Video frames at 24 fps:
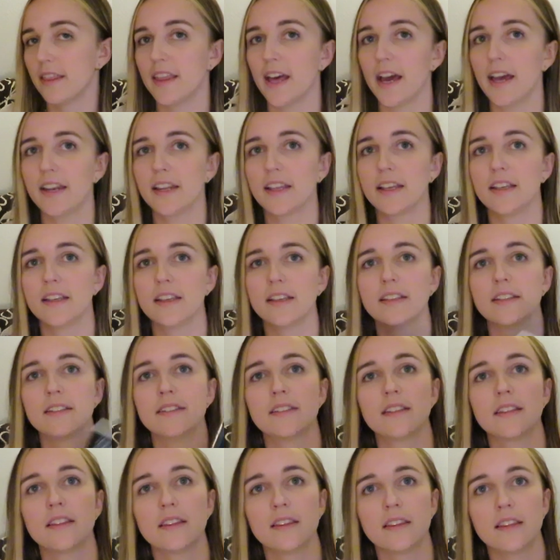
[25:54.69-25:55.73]
That
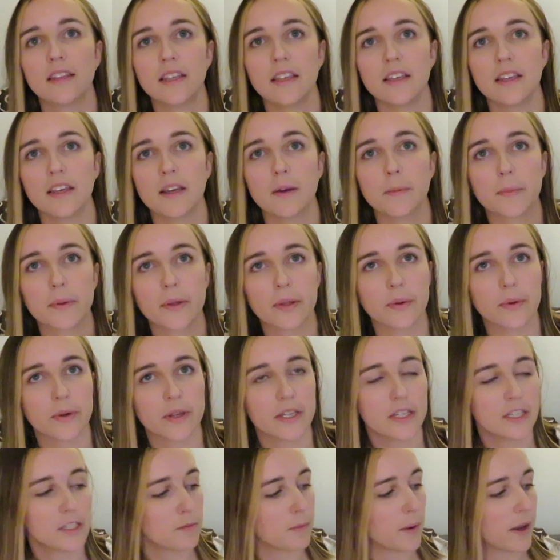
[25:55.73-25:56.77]
is The
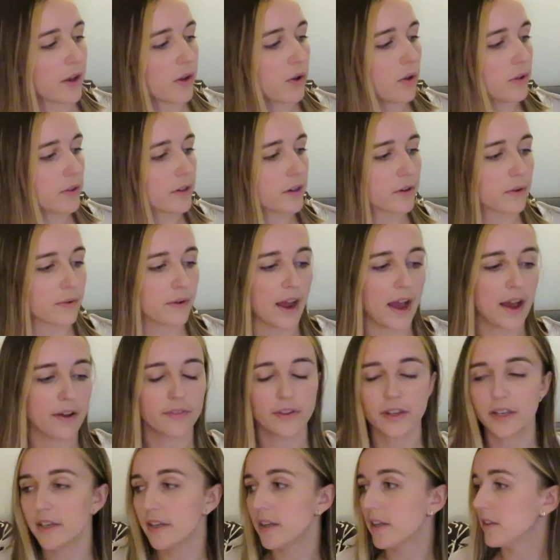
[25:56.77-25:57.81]
Employees by Olga
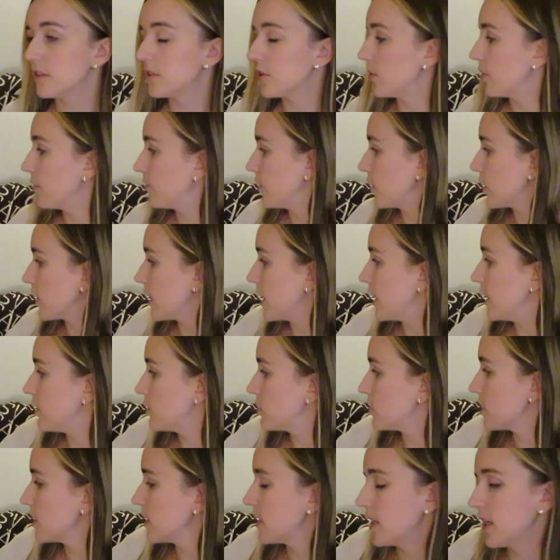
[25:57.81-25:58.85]
Ravn. So if you're
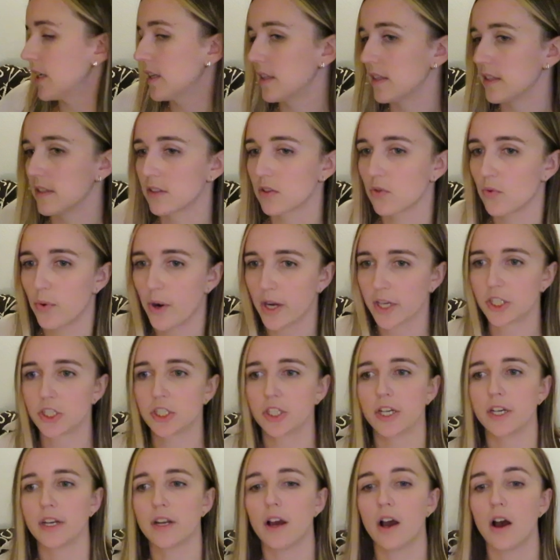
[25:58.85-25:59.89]
interested in this
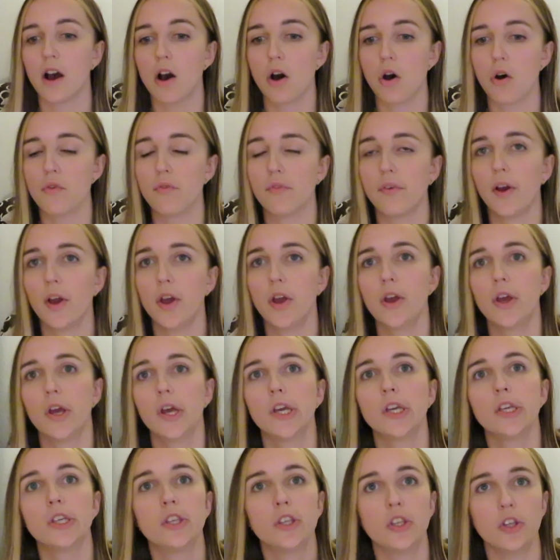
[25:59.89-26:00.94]
question of
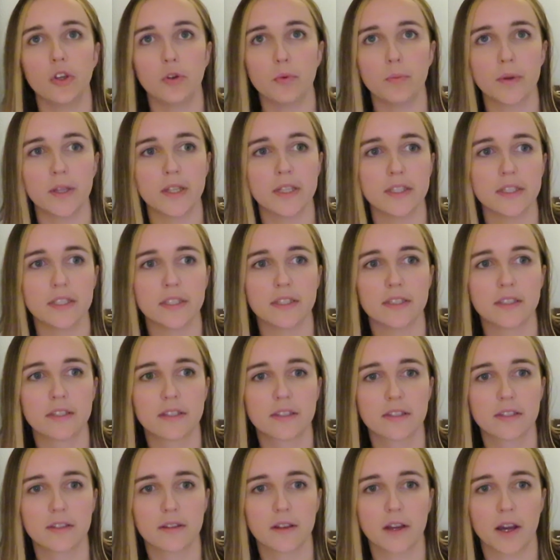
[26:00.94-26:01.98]

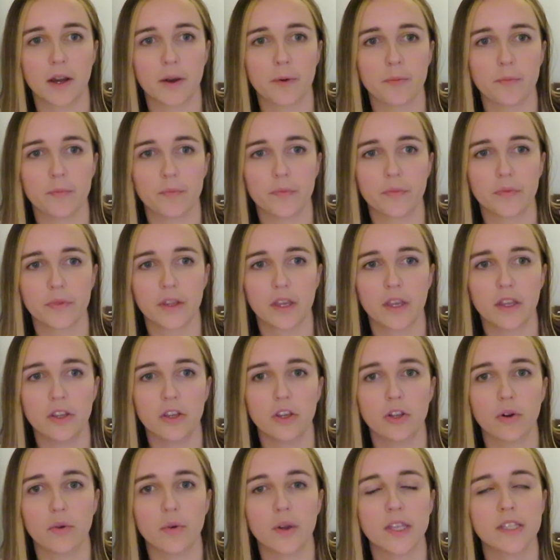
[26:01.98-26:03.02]
humans,
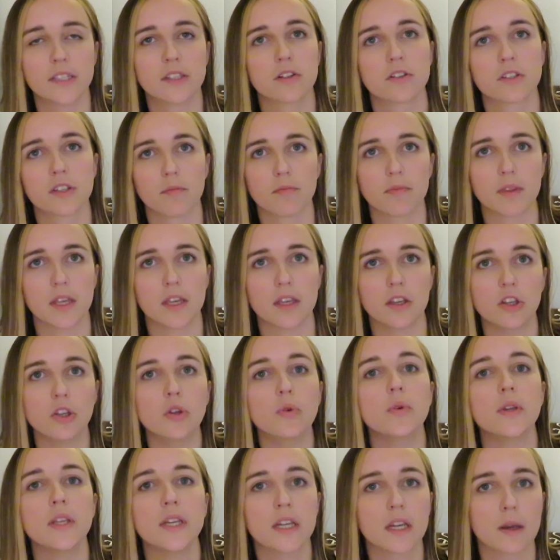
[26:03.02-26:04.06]
you know, is there something
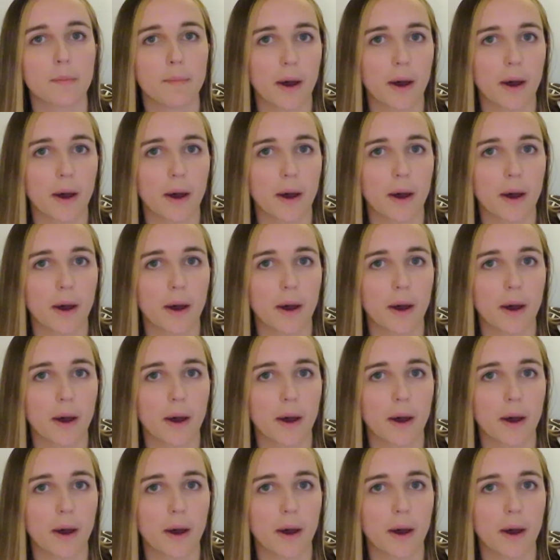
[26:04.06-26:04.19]
unique